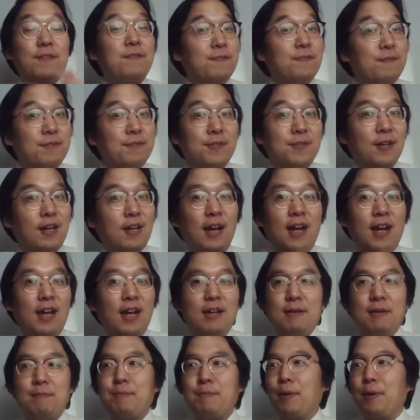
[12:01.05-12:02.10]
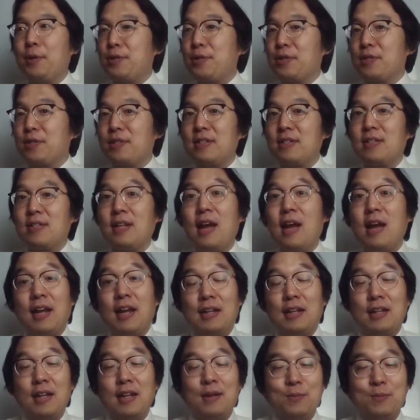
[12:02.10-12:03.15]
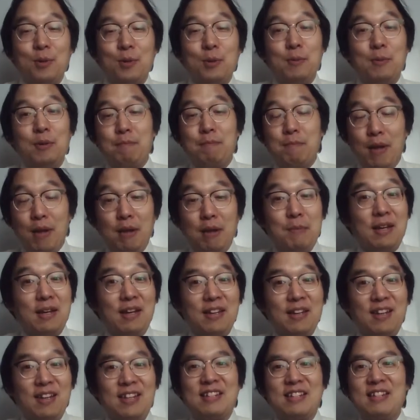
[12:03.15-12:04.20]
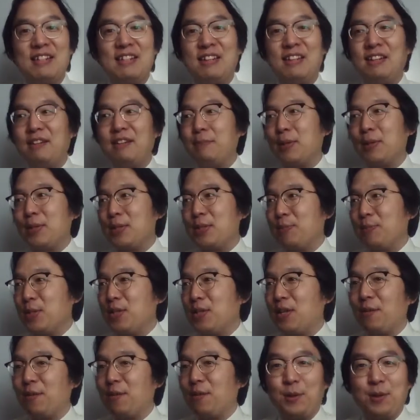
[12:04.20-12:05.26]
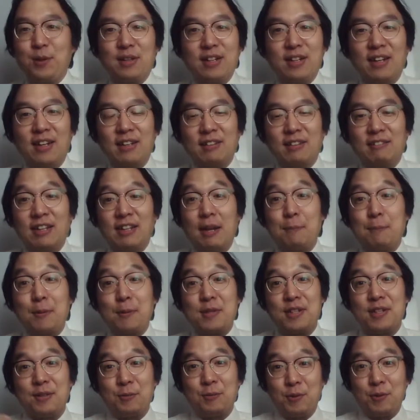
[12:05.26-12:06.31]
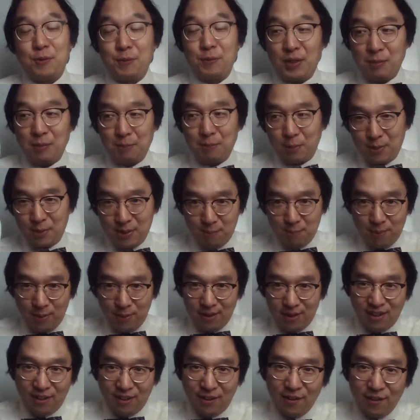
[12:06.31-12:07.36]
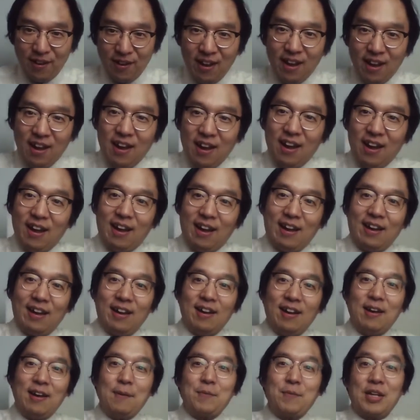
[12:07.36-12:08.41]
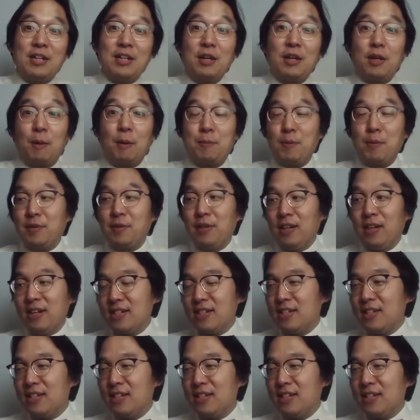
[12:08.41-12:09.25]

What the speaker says: the guy purchased the stock at that moment, maybe I guess he must have earned like a 10% or 15% by now, in a couple of days.